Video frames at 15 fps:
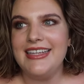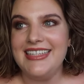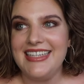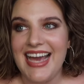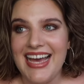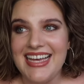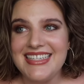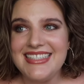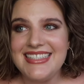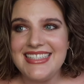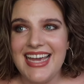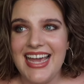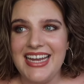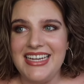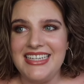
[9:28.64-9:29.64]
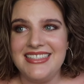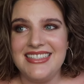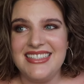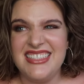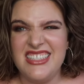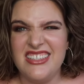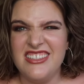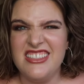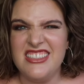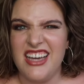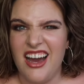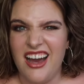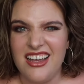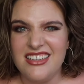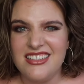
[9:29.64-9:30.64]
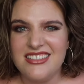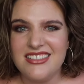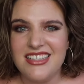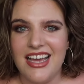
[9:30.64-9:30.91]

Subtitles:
Yes, and it still does.